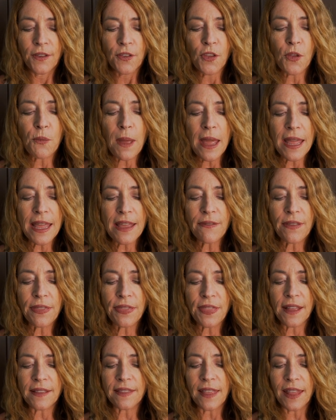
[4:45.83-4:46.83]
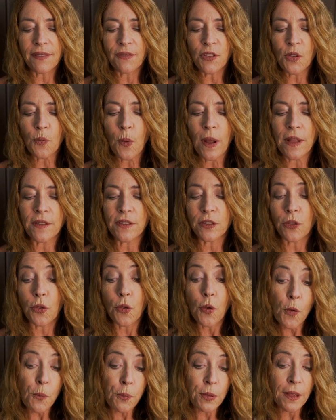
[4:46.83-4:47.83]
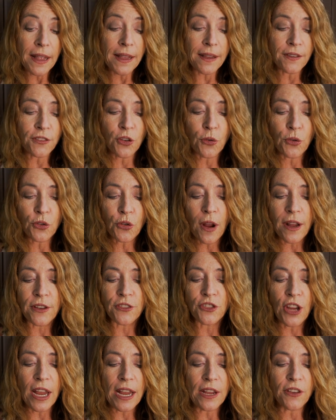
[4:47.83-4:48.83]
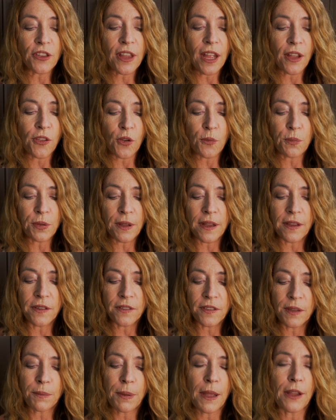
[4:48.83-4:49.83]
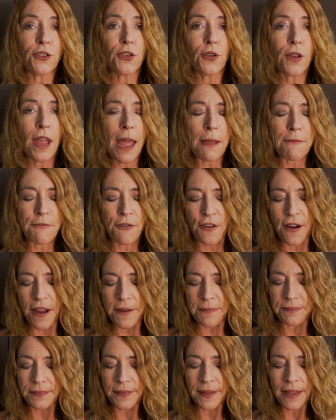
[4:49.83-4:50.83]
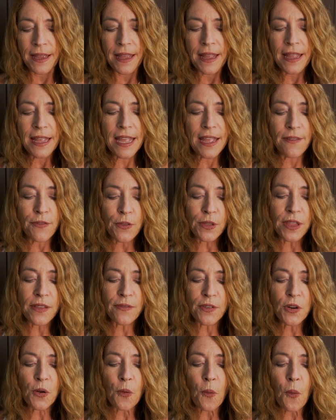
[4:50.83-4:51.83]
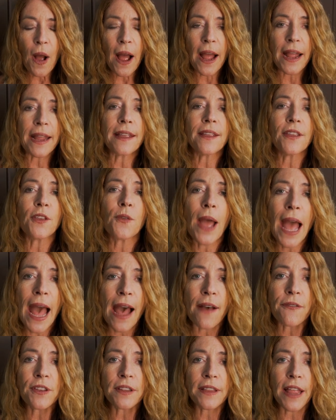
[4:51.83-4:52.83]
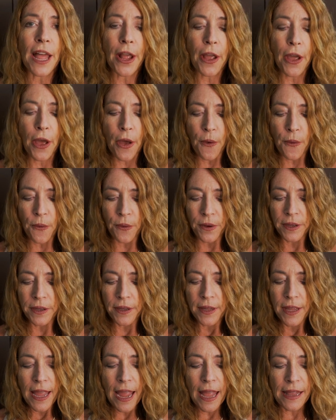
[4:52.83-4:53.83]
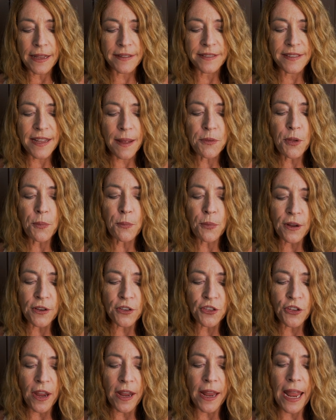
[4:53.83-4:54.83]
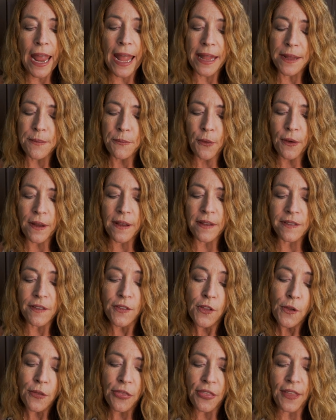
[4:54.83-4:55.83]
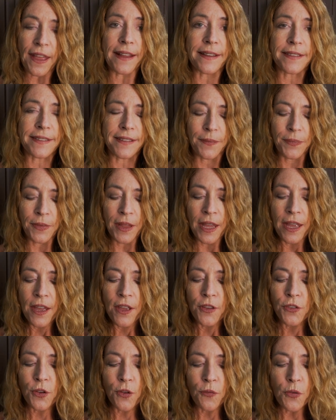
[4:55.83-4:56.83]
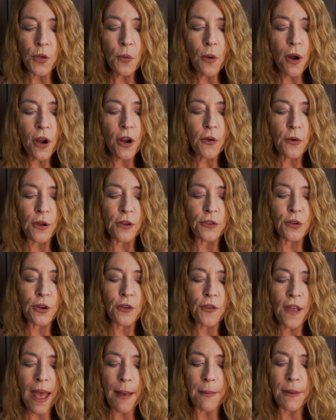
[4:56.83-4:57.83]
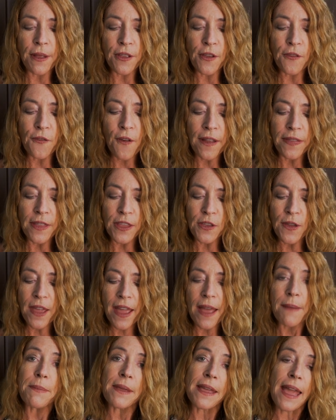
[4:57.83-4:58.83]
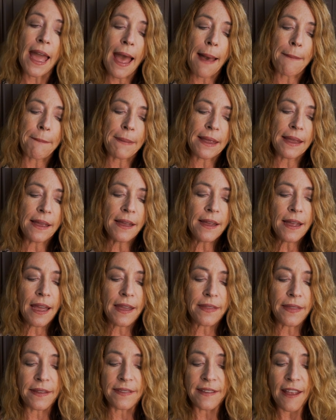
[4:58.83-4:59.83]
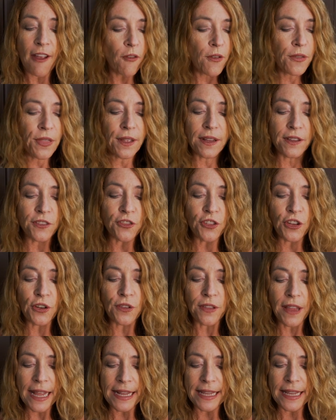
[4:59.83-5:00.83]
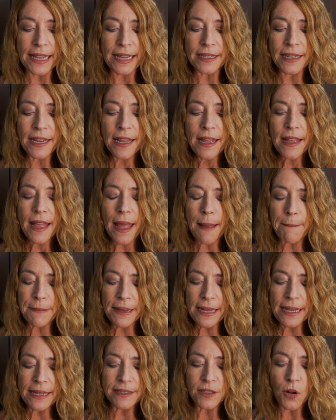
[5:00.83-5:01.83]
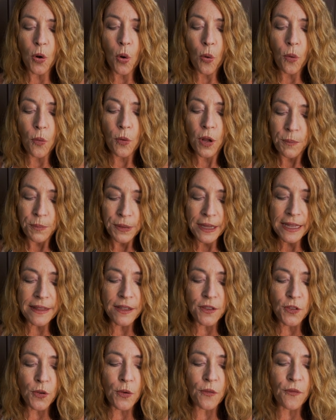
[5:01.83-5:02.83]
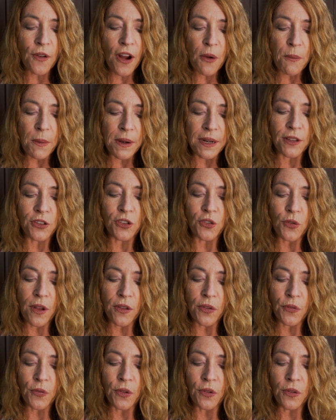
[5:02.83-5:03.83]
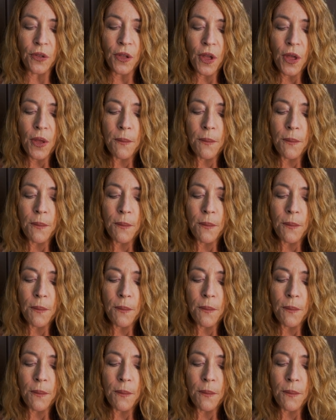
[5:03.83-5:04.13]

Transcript: You may even think that if you went to the new place, you would try and change that new place to the place you came from. If you live in Hawaii, you have to let go and accept, appreciate, and embrace the new things. So if you are a creature of habit, you find that you can't be happy unless everything is to your liking, and being in a completely new environment is stressful,